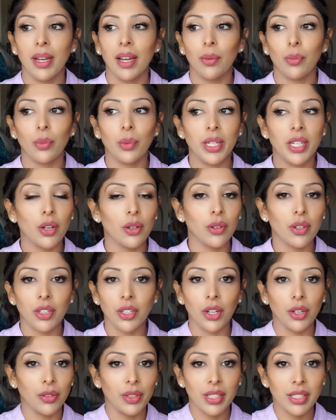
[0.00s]
We don't, you
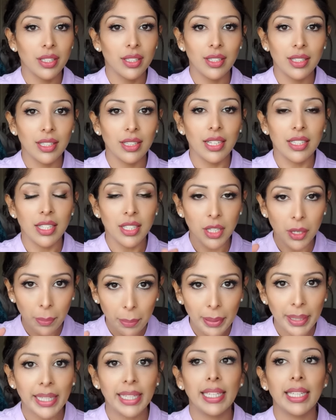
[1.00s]
know, this is
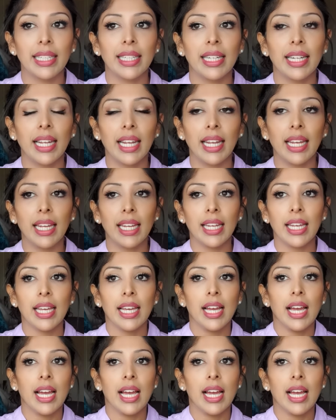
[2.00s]
completely